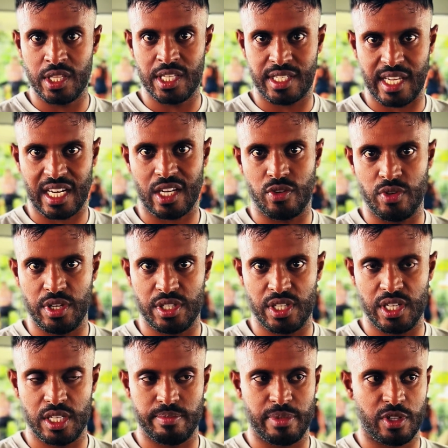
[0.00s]
The second reason
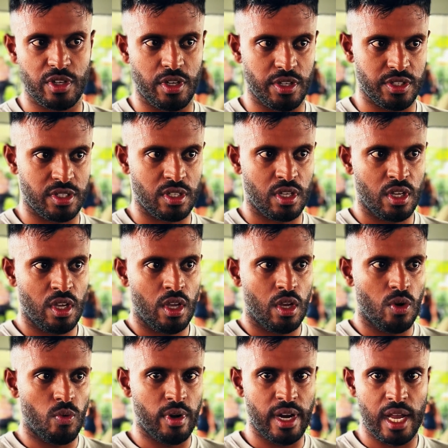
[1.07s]
because
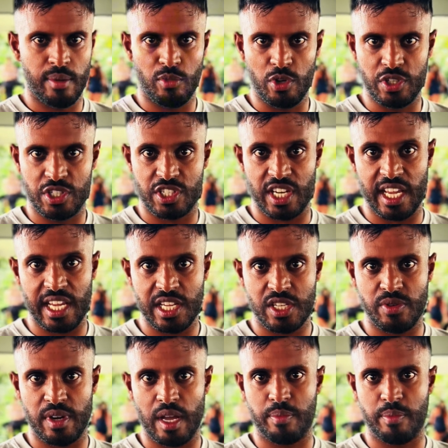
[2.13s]
when I'm on stage, when